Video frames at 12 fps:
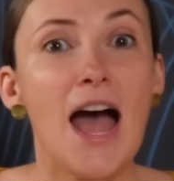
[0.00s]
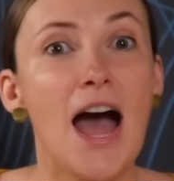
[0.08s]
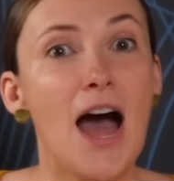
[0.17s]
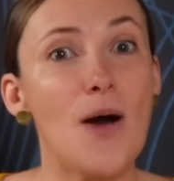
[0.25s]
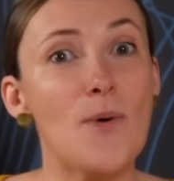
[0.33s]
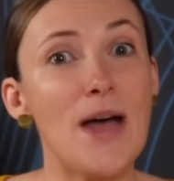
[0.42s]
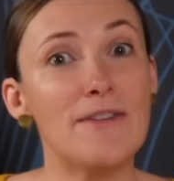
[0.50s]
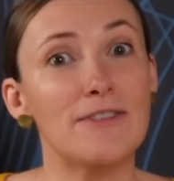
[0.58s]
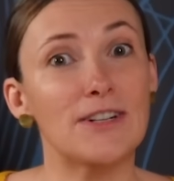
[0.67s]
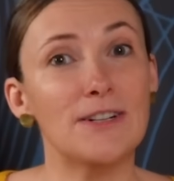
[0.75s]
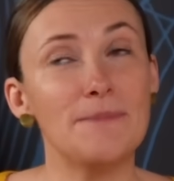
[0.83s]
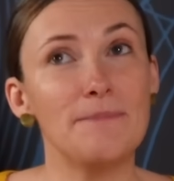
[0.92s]

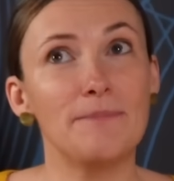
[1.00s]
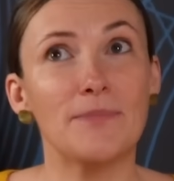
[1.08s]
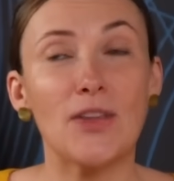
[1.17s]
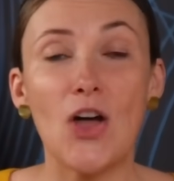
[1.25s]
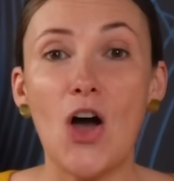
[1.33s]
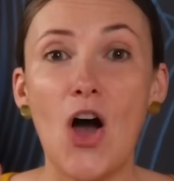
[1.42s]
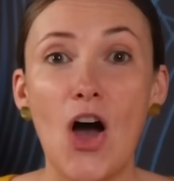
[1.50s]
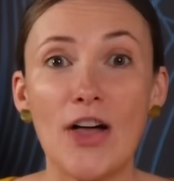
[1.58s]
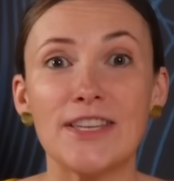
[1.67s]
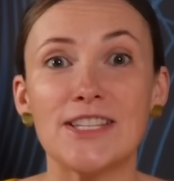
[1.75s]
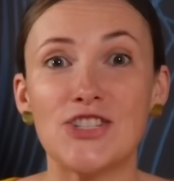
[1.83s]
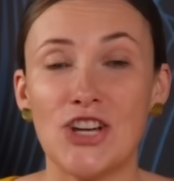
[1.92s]
However, on
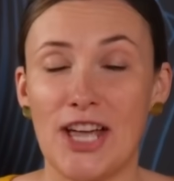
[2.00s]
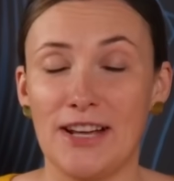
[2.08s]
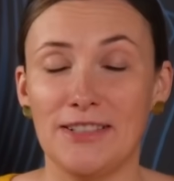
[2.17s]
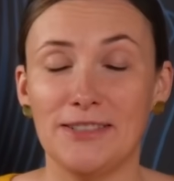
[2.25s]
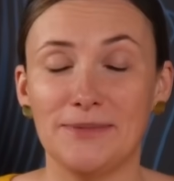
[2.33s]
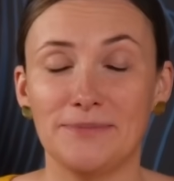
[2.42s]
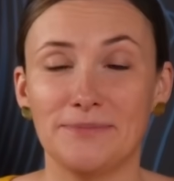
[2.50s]
this channel,